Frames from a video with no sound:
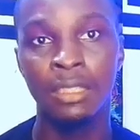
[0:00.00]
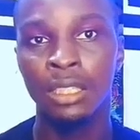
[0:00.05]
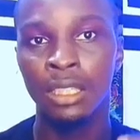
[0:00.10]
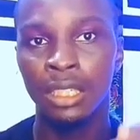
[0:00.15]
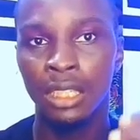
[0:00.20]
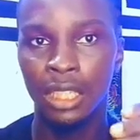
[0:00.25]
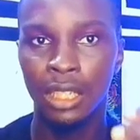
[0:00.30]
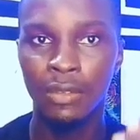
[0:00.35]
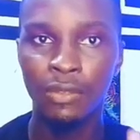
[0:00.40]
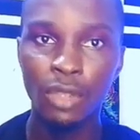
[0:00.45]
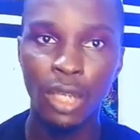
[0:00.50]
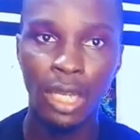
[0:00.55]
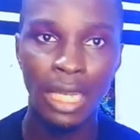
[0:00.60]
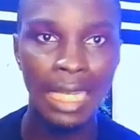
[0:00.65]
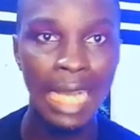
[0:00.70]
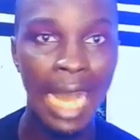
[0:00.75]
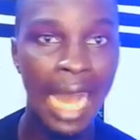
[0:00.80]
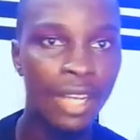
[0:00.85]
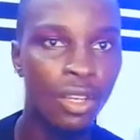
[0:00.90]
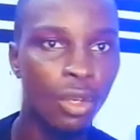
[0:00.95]
give you a
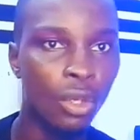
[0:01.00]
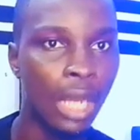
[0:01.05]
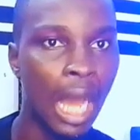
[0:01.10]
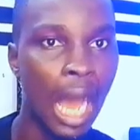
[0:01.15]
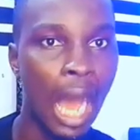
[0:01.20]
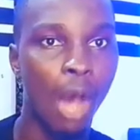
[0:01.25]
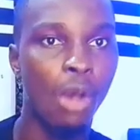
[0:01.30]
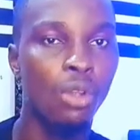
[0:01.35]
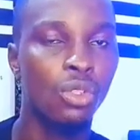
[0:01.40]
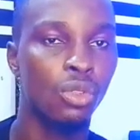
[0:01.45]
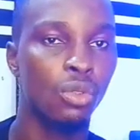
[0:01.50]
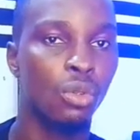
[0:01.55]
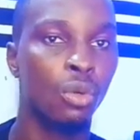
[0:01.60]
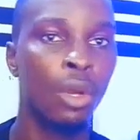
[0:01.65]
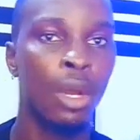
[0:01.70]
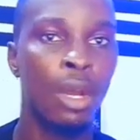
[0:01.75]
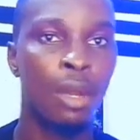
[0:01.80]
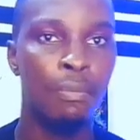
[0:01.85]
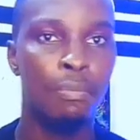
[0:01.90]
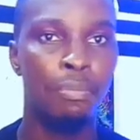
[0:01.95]
guide on how to
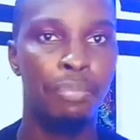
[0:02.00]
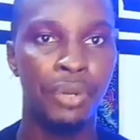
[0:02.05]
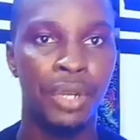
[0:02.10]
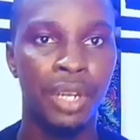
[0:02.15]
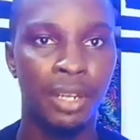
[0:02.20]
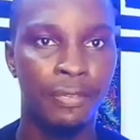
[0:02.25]
break